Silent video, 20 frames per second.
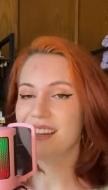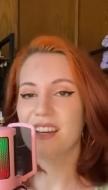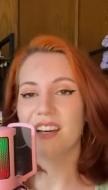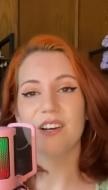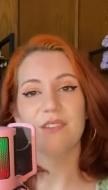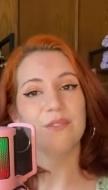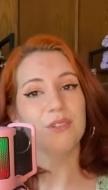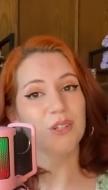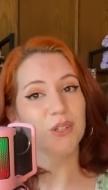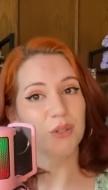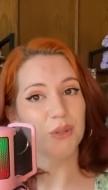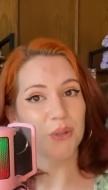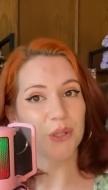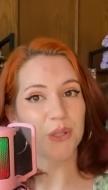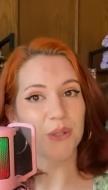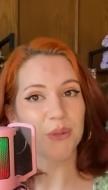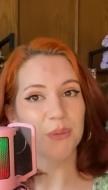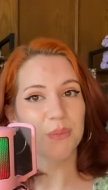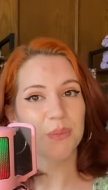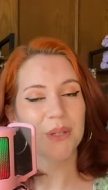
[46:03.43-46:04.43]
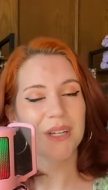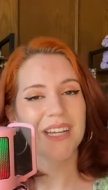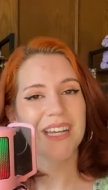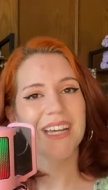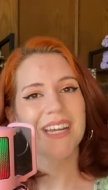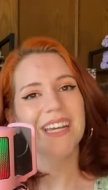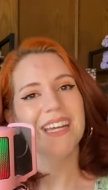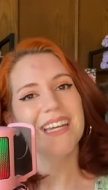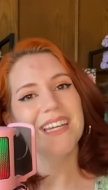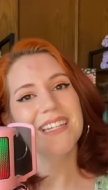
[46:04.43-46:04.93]
of the group,
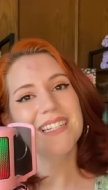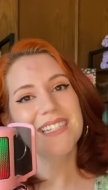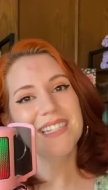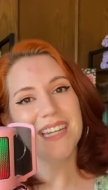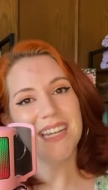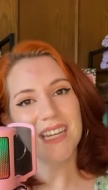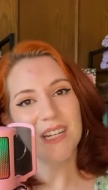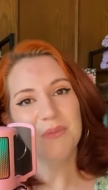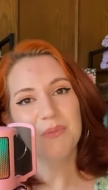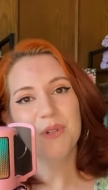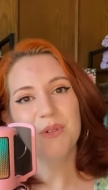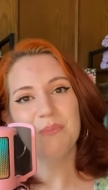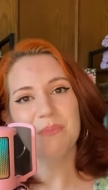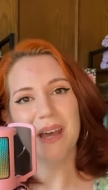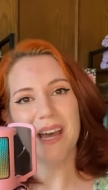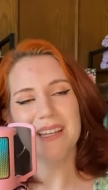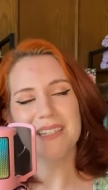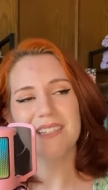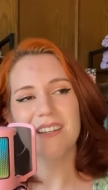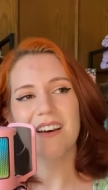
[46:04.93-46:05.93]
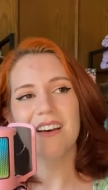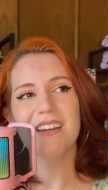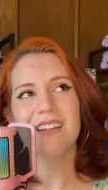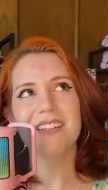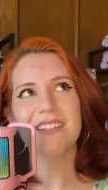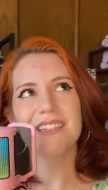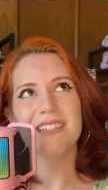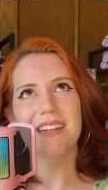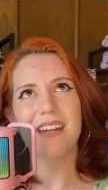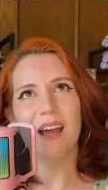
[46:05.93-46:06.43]
his animal mascot
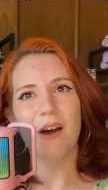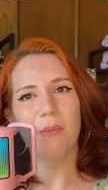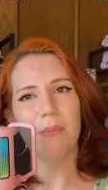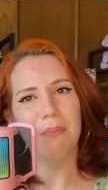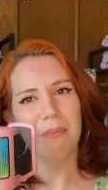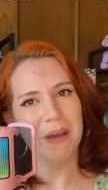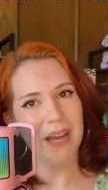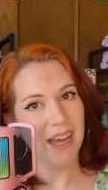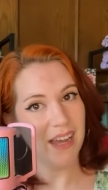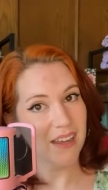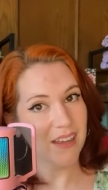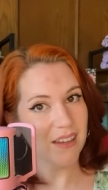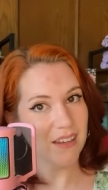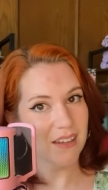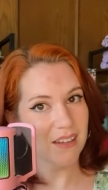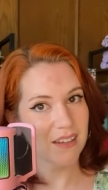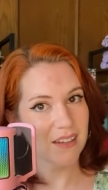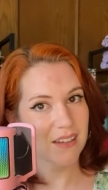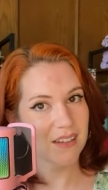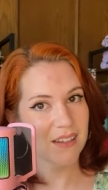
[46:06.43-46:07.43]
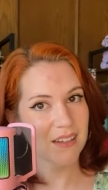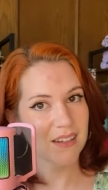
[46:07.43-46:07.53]
is an alpaca.